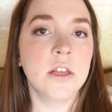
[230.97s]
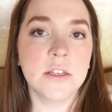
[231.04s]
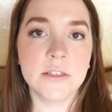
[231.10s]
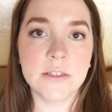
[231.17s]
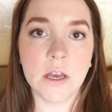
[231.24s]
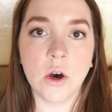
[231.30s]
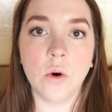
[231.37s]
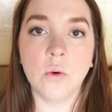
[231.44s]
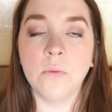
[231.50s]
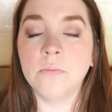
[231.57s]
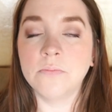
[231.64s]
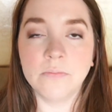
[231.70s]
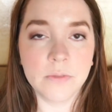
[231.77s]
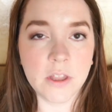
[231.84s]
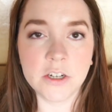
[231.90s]
So
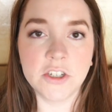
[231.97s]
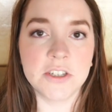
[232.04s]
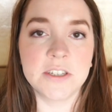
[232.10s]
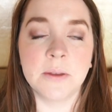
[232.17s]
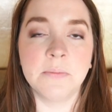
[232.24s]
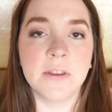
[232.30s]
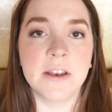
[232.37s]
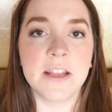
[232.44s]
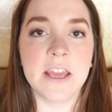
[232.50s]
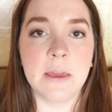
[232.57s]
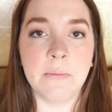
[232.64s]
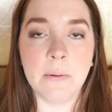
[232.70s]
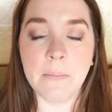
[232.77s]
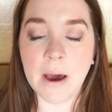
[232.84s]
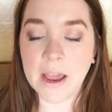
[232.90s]
that's just something to
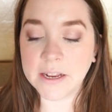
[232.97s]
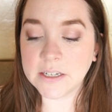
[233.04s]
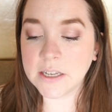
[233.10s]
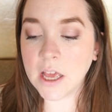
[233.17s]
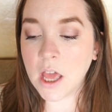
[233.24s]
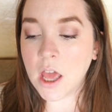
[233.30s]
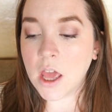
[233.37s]
keep in mind.